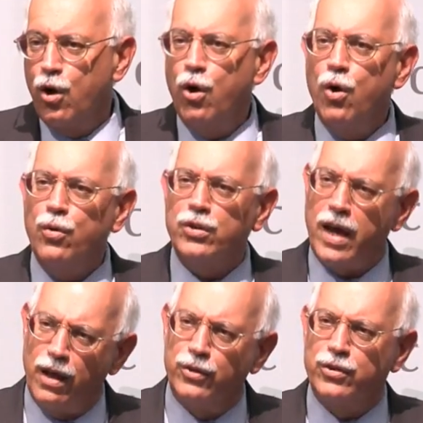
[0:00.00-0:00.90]
Who
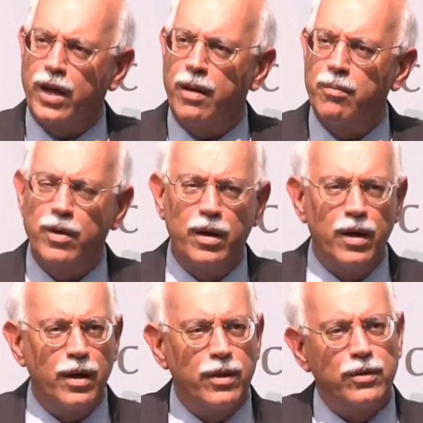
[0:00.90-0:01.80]
tells them
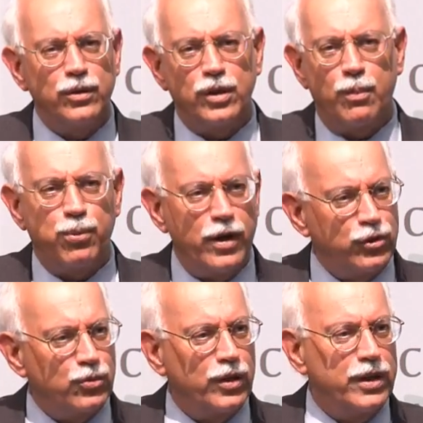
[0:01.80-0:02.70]
that their
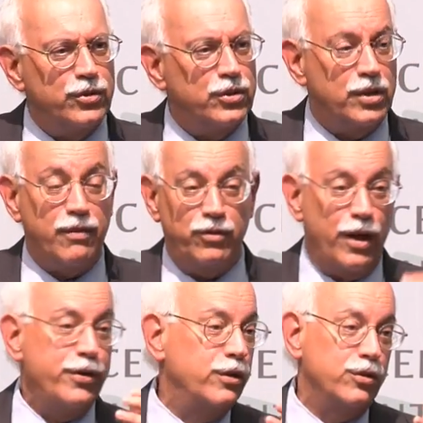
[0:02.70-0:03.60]
press releases have
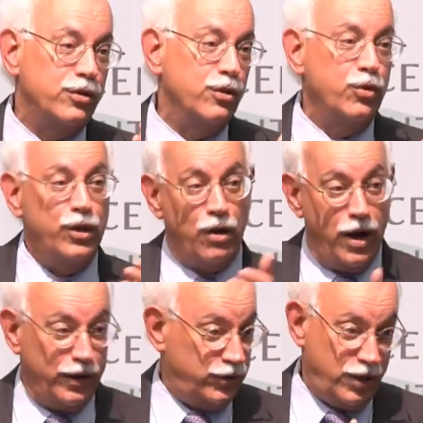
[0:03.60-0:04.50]
nothing to do with the
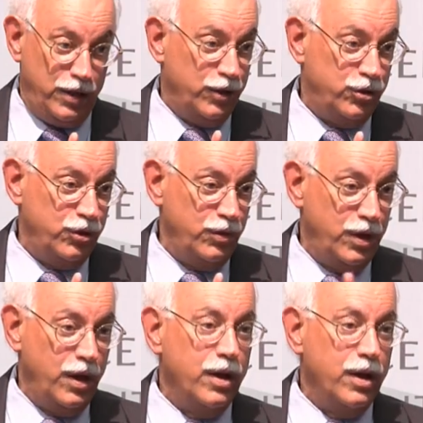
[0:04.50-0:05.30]
audits they issue?